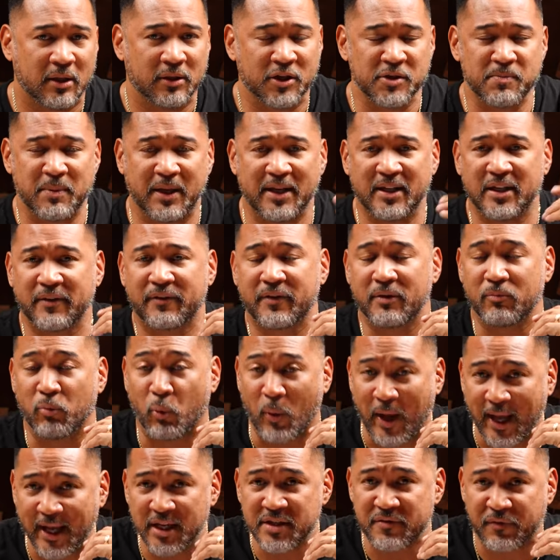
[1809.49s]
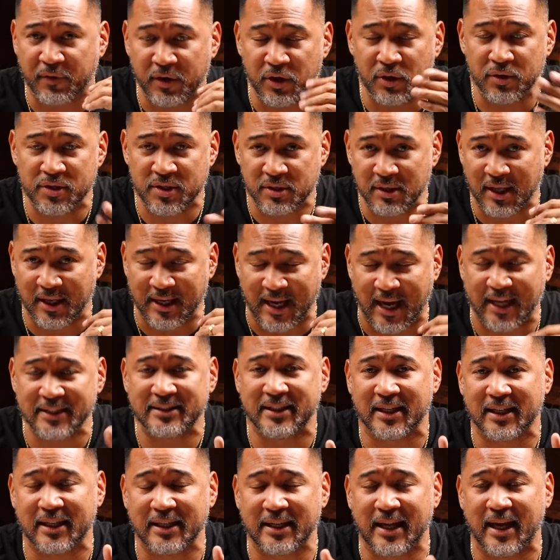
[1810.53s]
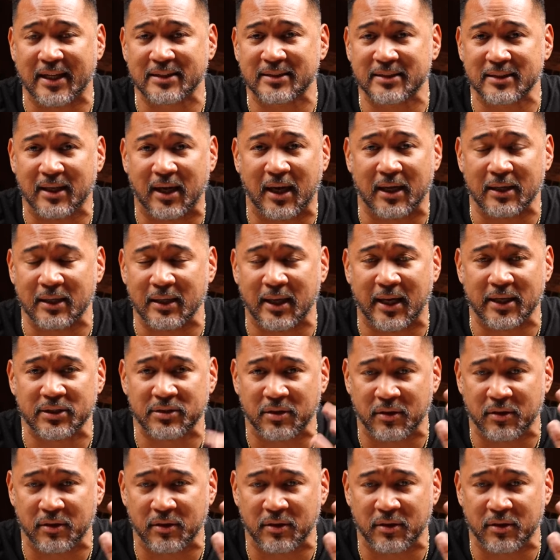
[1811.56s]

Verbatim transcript: There's many different ways for you and I to connect online,